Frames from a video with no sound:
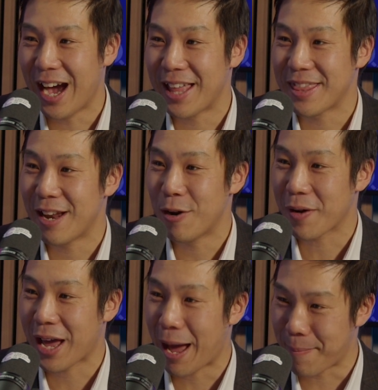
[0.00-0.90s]
and they
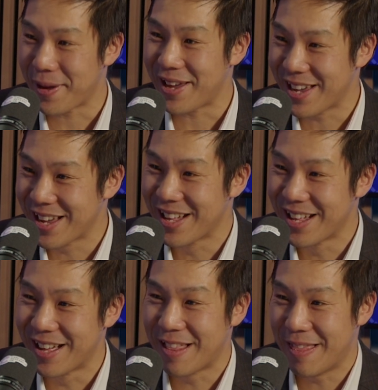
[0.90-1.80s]
look happy.
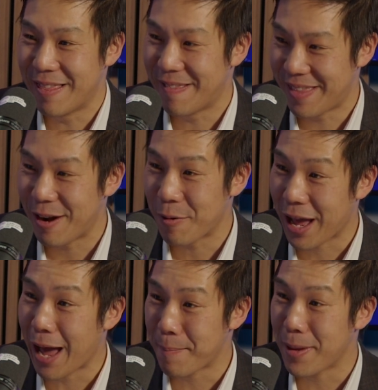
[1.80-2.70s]
They look
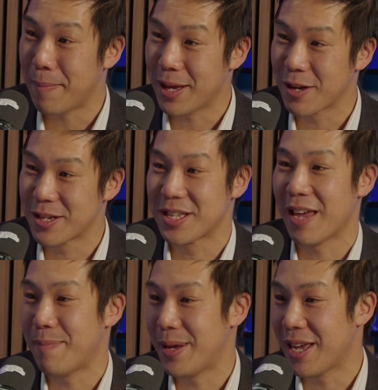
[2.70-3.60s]
happy because
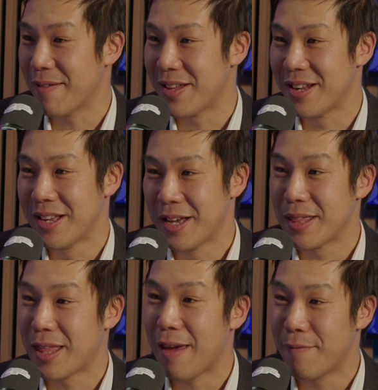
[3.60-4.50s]

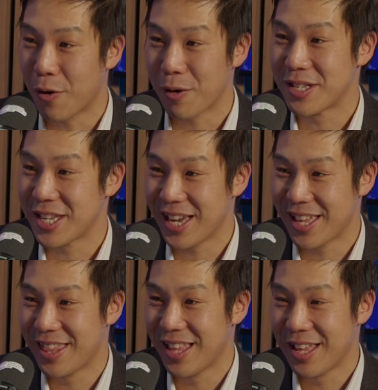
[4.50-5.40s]
they've
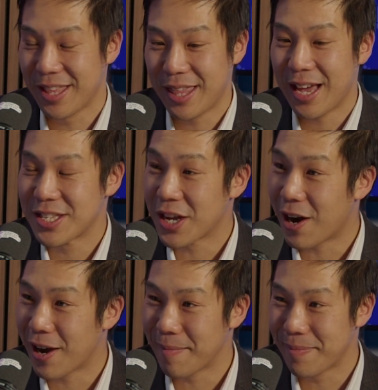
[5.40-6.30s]
volunteered their
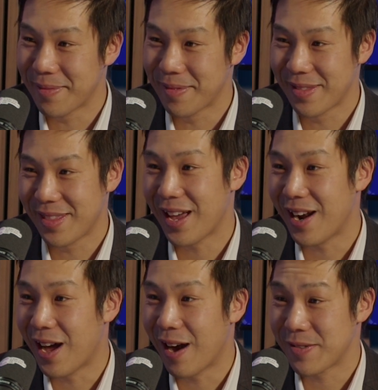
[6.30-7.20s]
time, their
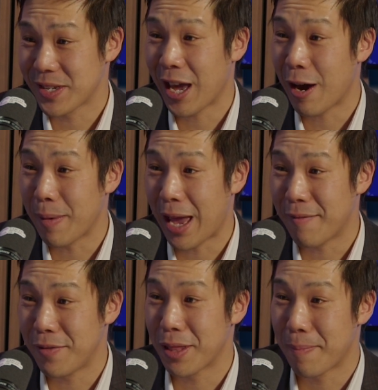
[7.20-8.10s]
lives to help
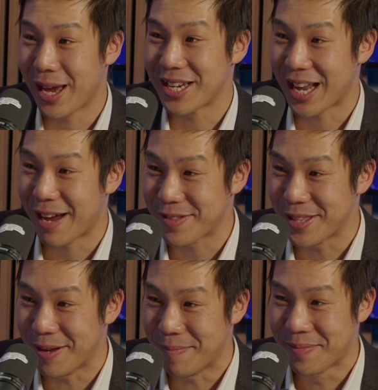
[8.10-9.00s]
every other patient after
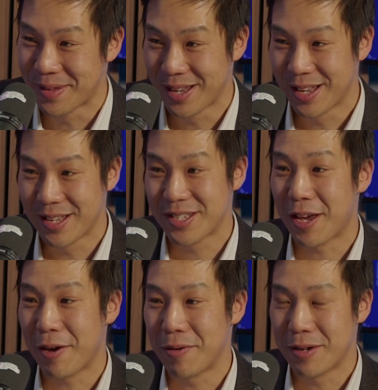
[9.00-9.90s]
them.
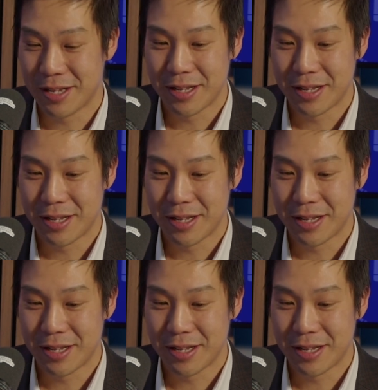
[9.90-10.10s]
So,